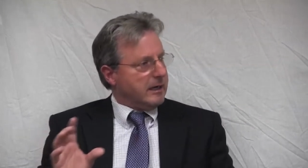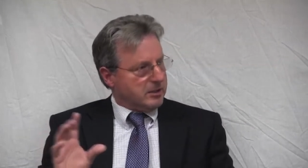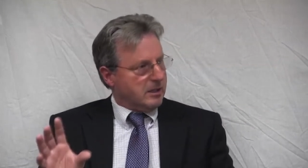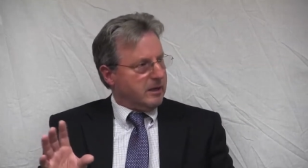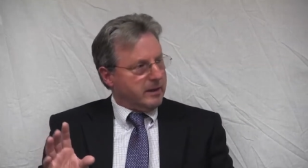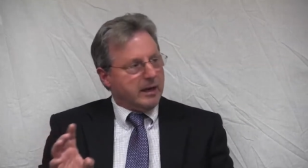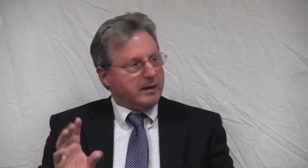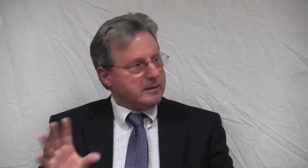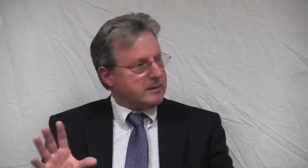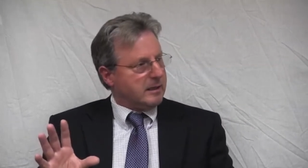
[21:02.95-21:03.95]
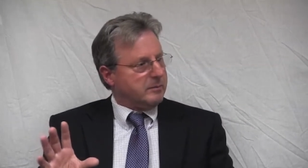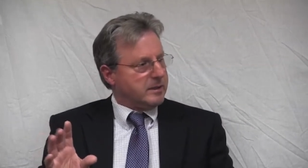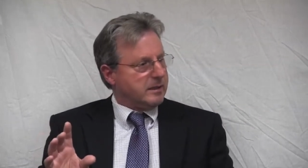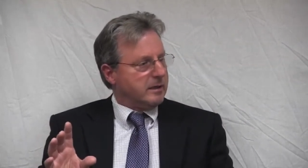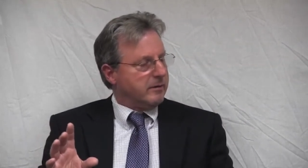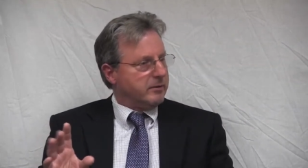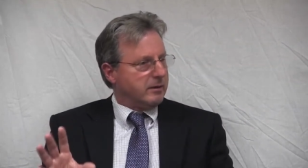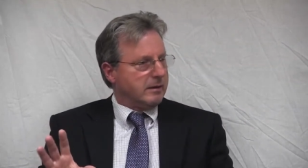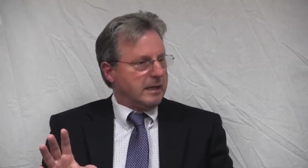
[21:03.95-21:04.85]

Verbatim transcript: echelon, the highest 10% of their